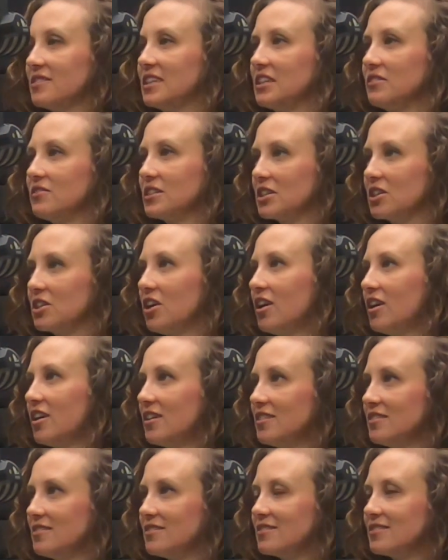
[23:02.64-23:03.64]
give us a
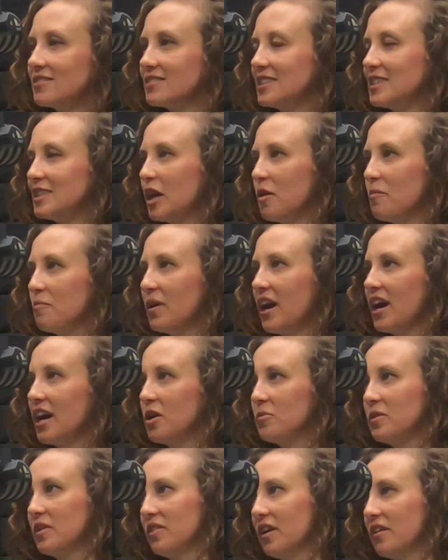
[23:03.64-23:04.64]
call, stop by.
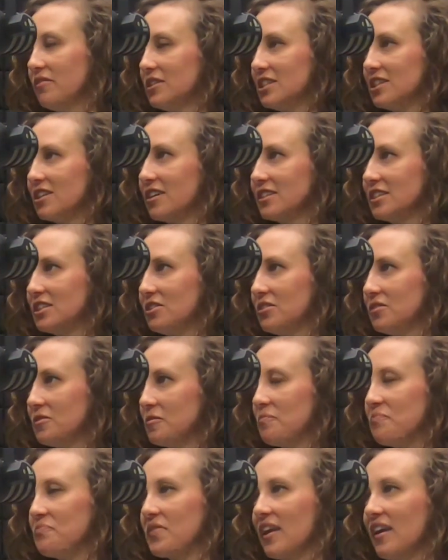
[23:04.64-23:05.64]
We'd love to talk to
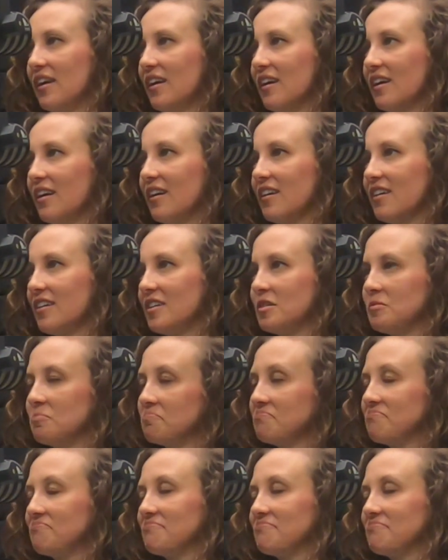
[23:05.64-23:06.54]
you. We'll